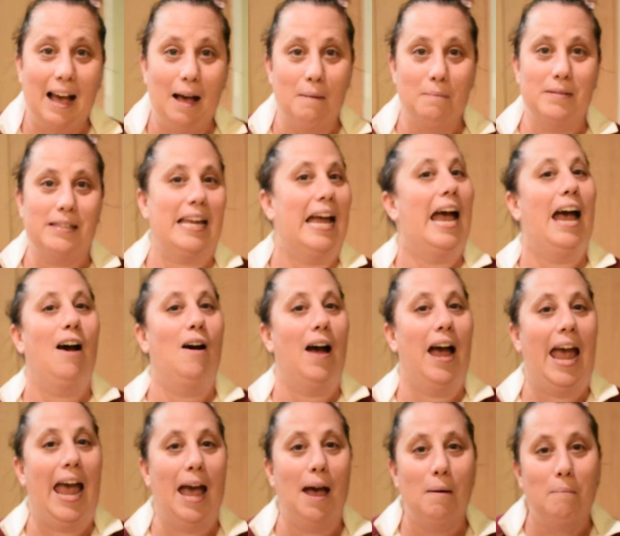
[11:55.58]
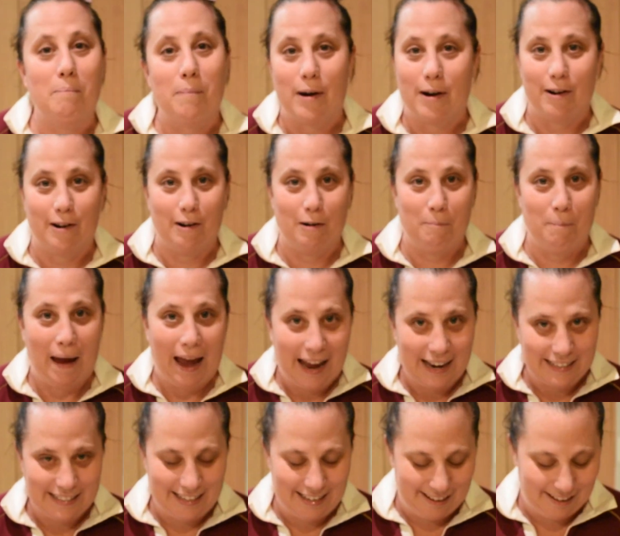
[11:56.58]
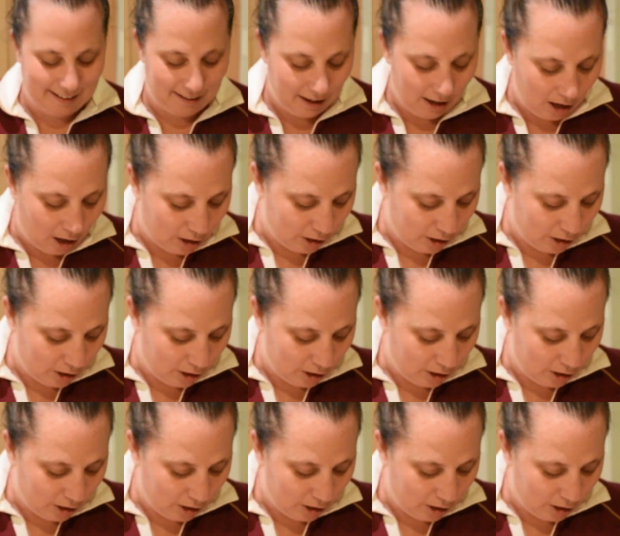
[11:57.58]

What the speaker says: comes our hamburger patty.